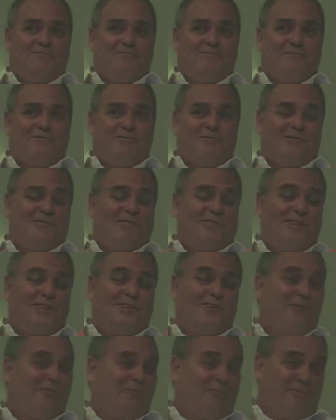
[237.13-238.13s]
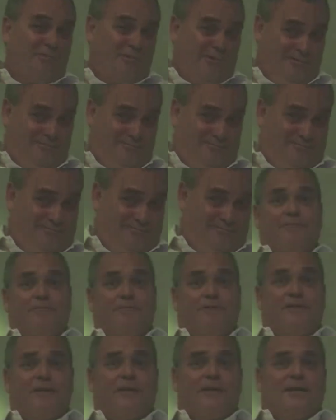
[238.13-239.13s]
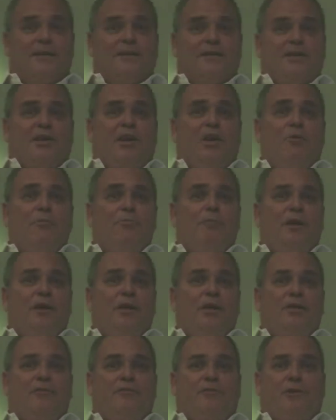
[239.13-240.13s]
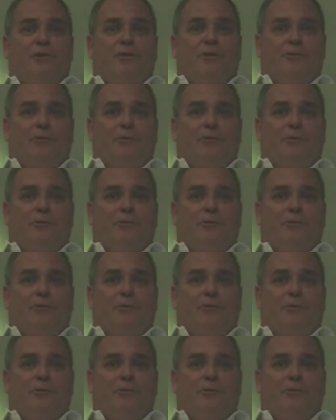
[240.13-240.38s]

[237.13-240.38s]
or is that hoped for? To help many of you